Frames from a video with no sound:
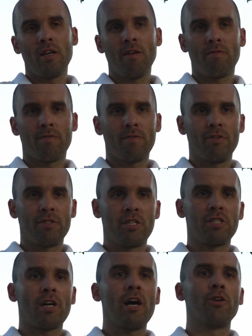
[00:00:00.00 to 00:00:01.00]
if there is a
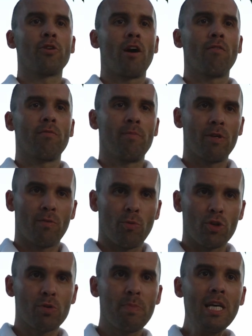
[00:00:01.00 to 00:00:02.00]
desire to have a bit of more
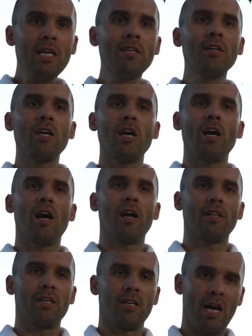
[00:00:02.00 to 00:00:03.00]
speed,
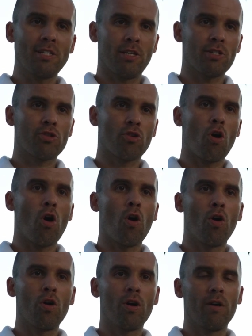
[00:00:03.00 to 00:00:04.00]
the legs are
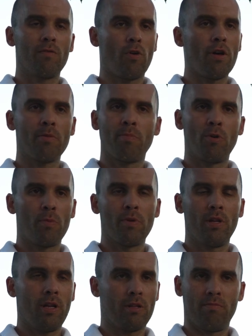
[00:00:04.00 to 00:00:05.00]
strong. For other purpose,
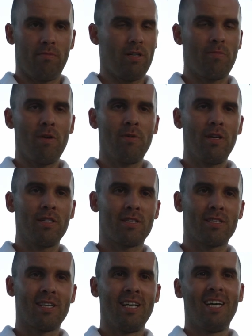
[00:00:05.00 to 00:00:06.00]
like maybe
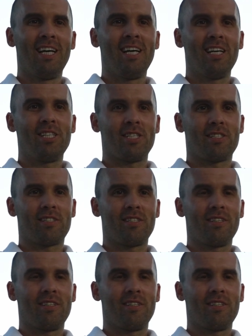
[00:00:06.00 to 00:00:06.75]
it's just